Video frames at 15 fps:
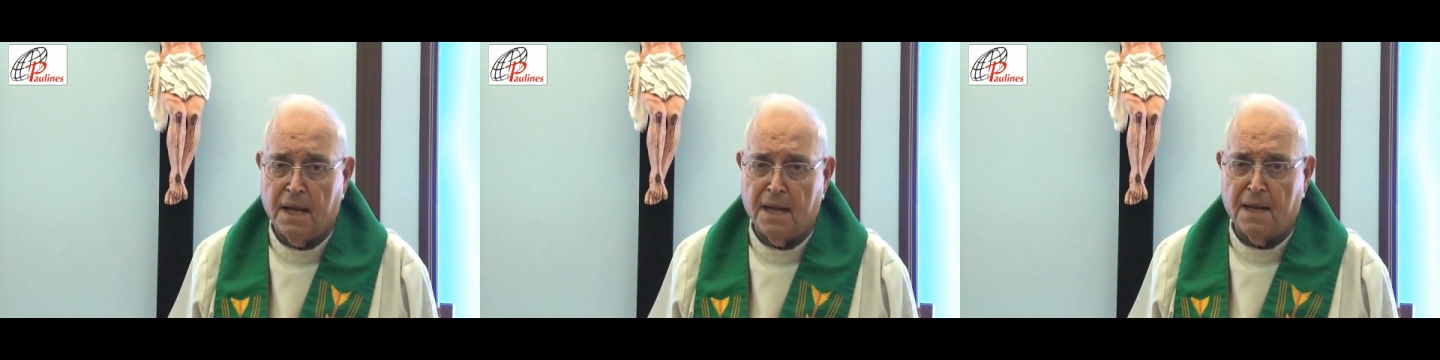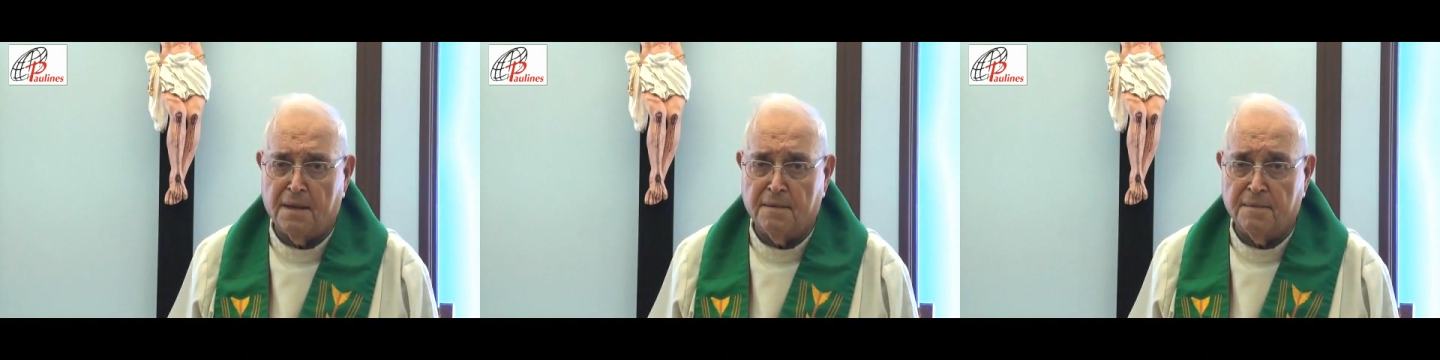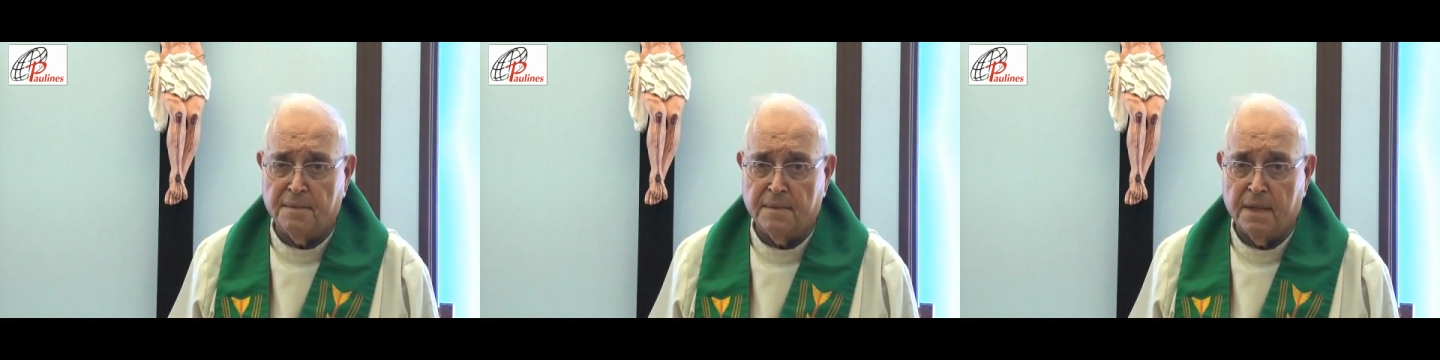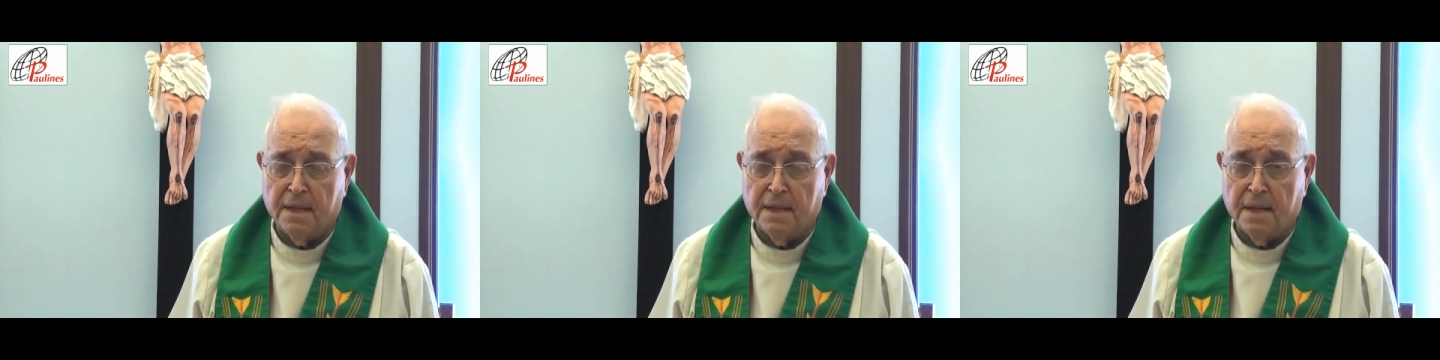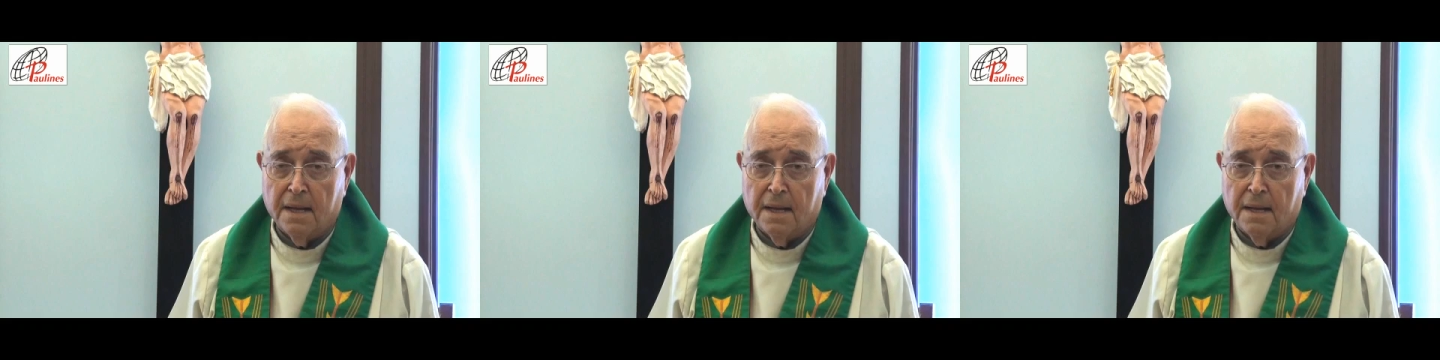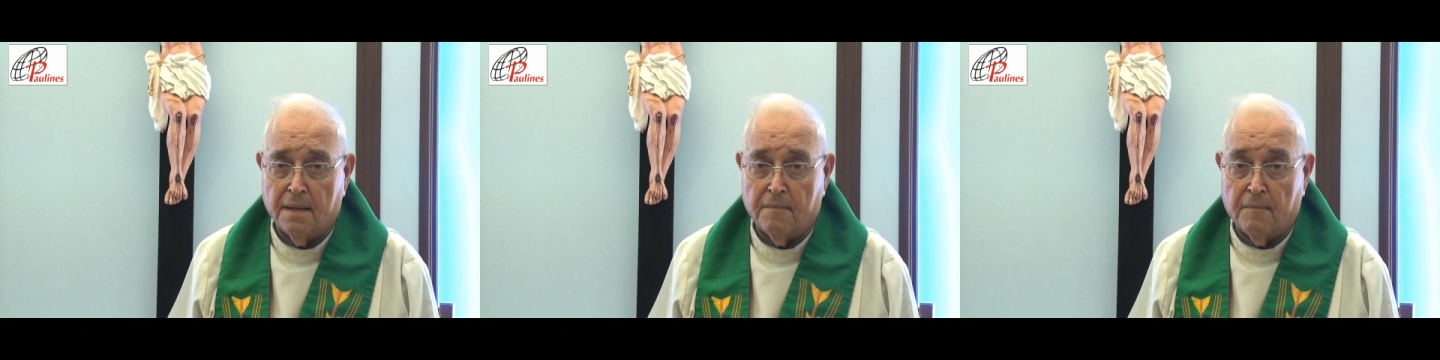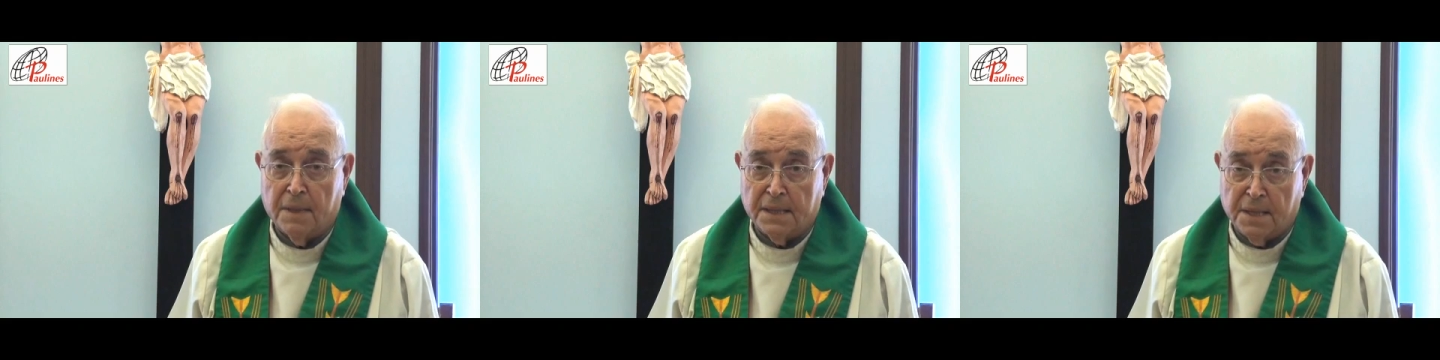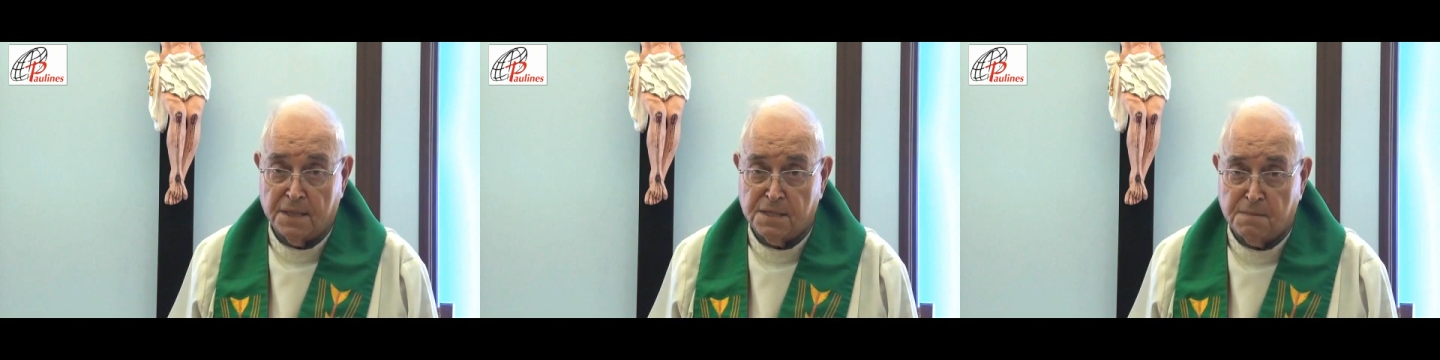have,
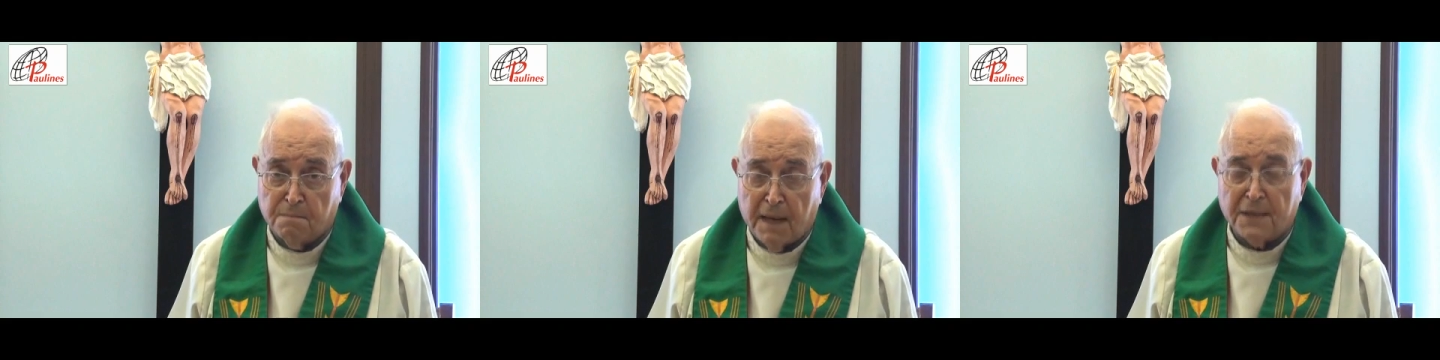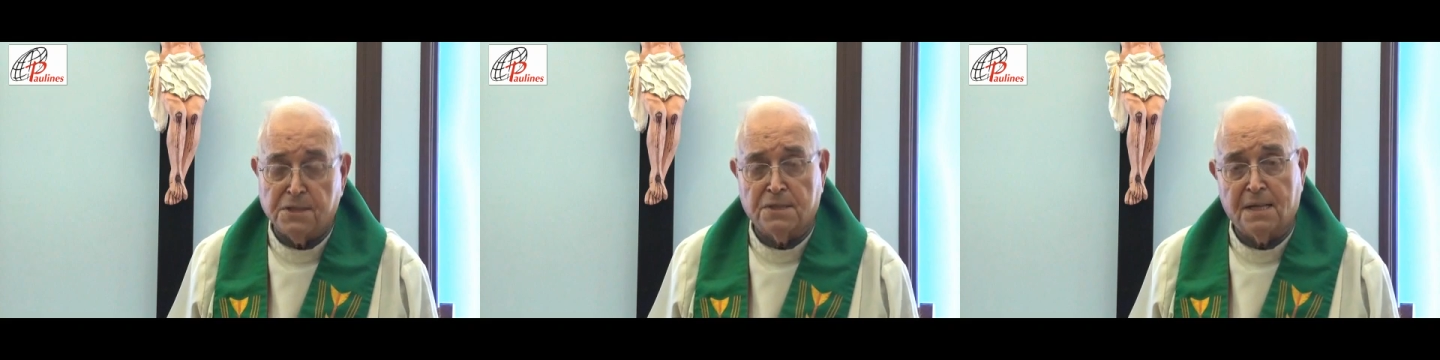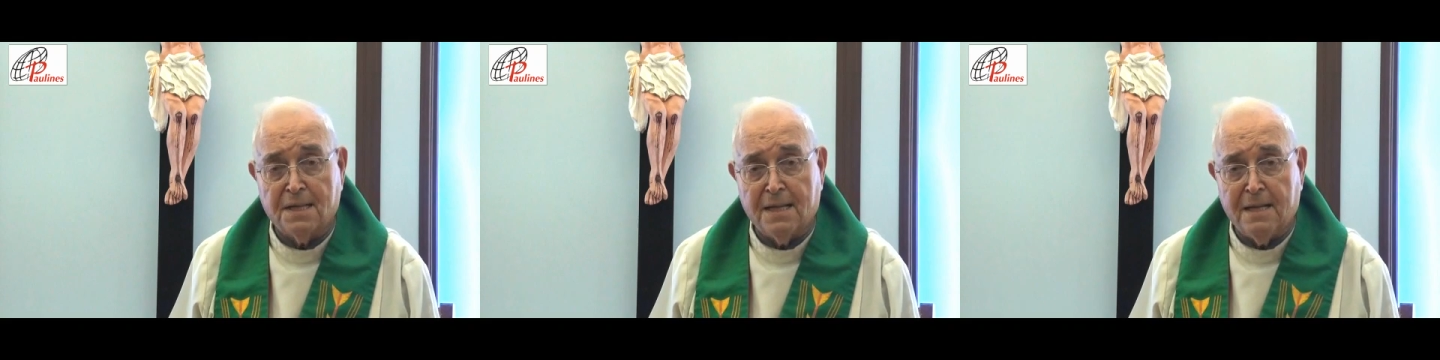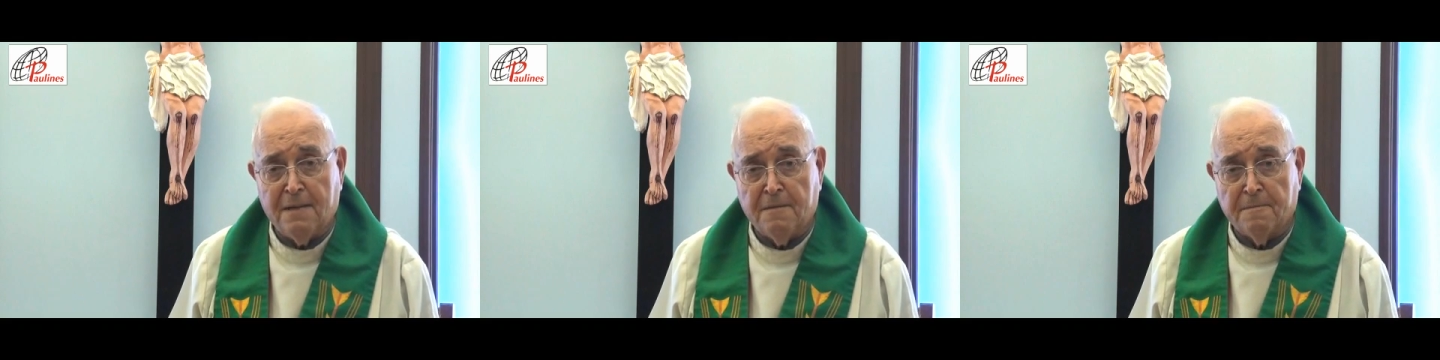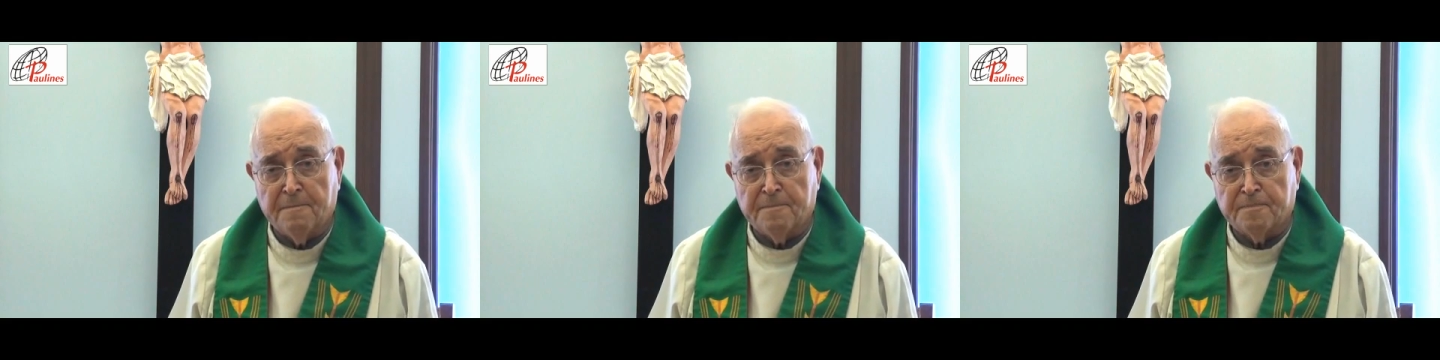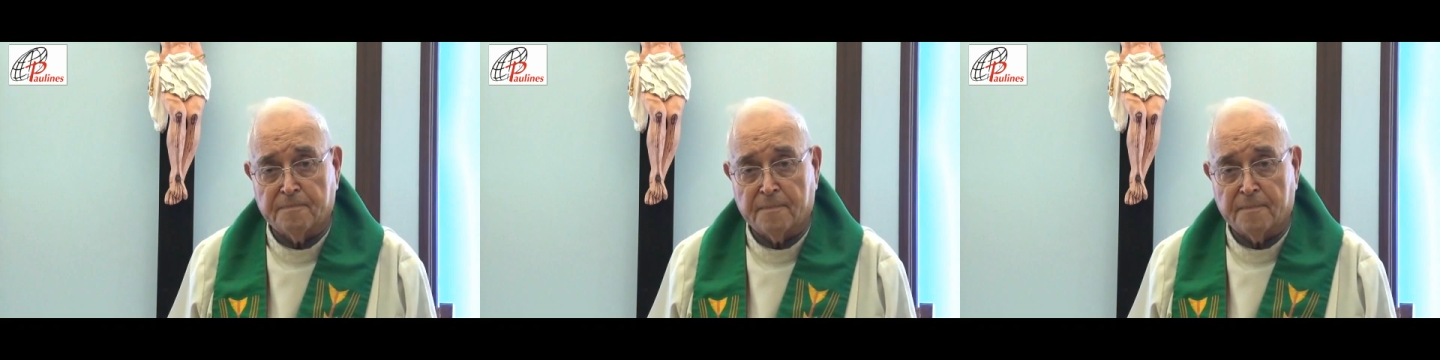but especially